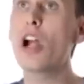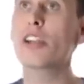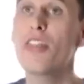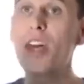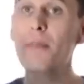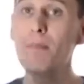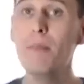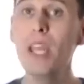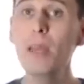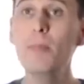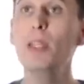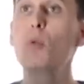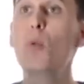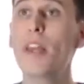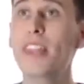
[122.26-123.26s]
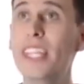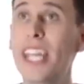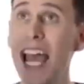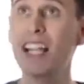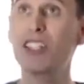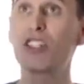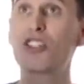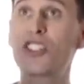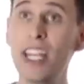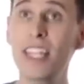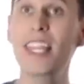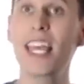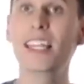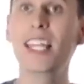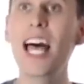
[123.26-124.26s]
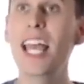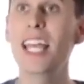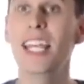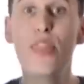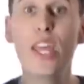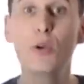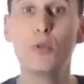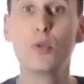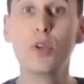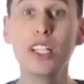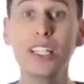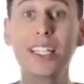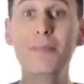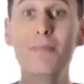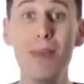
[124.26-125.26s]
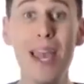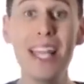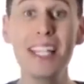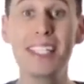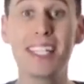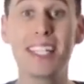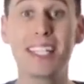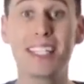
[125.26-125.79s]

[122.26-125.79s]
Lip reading: what are you going to say to God when he asks you what you did with the platform